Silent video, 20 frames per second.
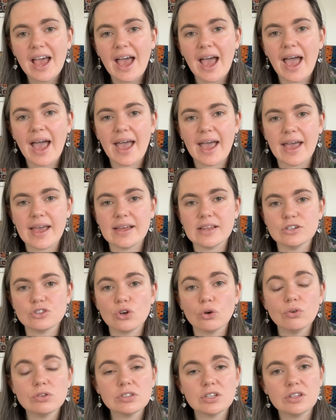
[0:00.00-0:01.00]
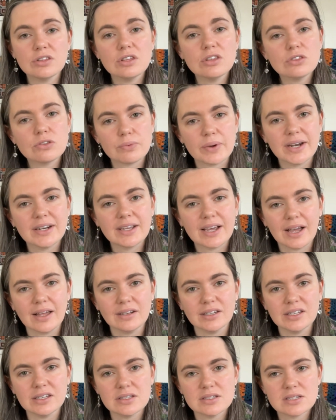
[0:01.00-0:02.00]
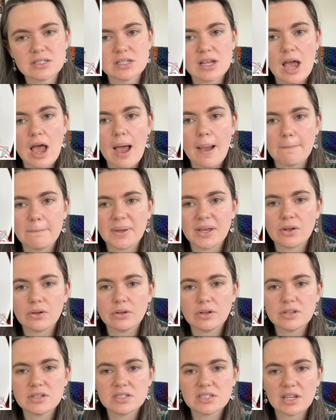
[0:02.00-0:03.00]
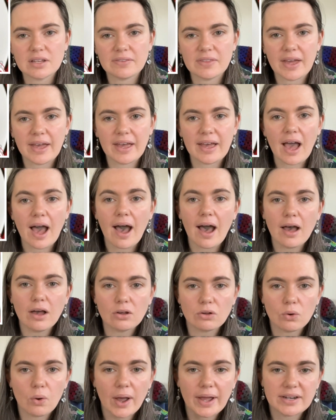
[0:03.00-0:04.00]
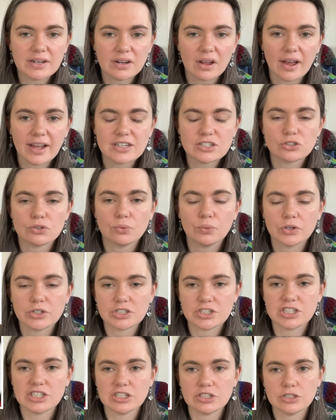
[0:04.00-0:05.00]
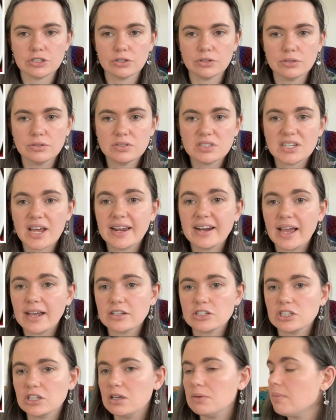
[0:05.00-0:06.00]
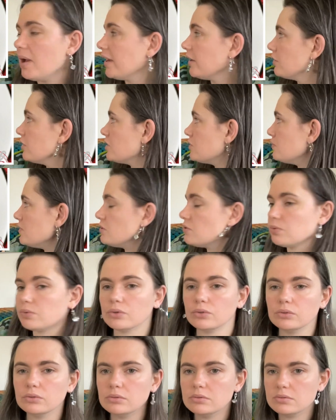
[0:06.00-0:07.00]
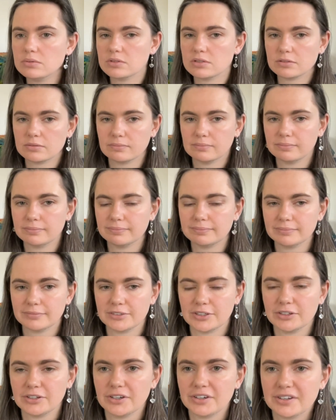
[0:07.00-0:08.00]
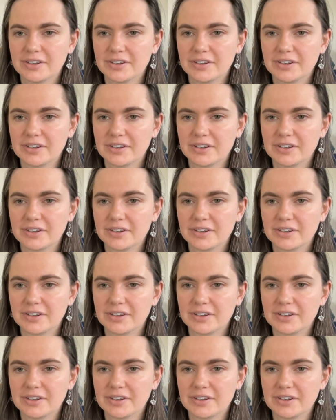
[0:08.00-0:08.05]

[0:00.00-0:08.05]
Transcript: and also the thread colors, because they are quite nice what she's used. And actually my Christmas rules, I don't know,